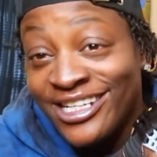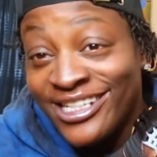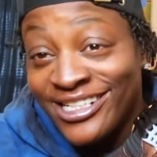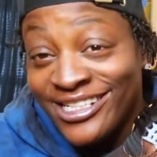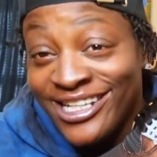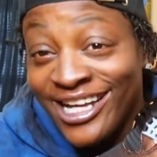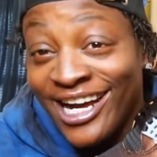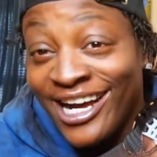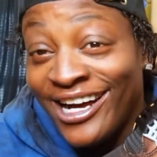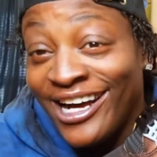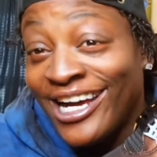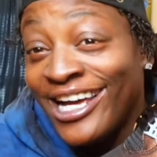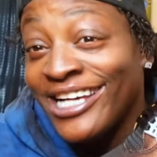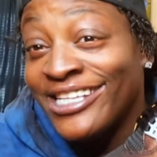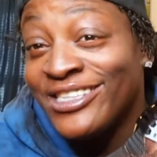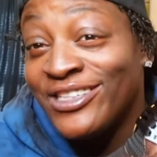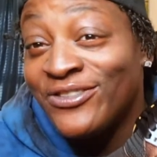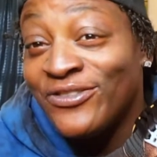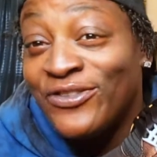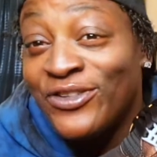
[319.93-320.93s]
Y'all
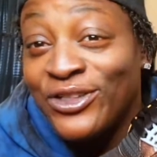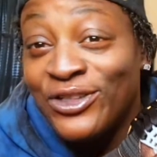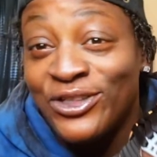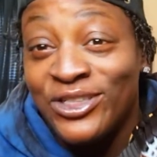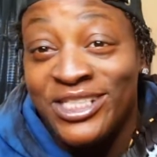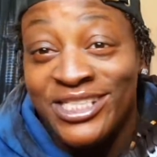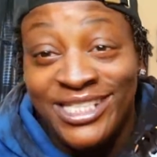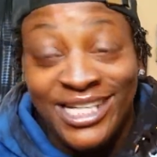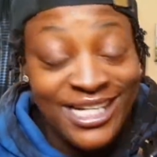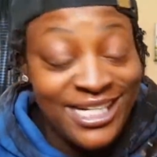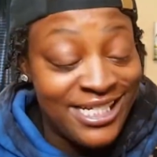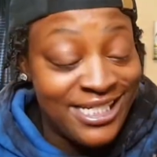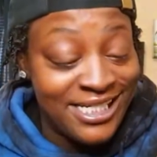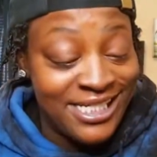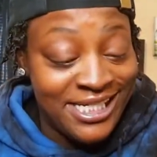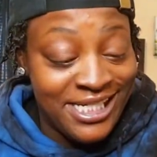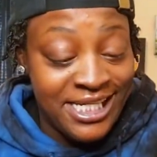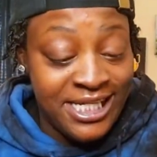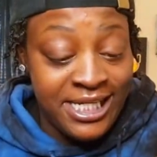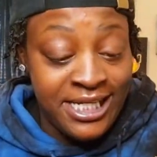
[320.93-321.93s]
acted a fool because I
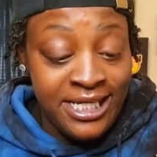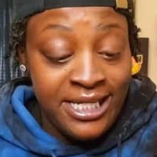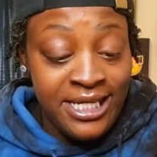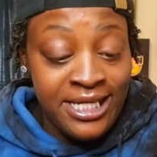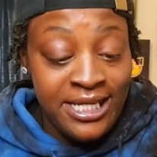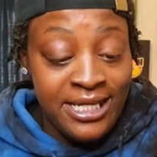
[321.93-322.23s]
couldn't get it.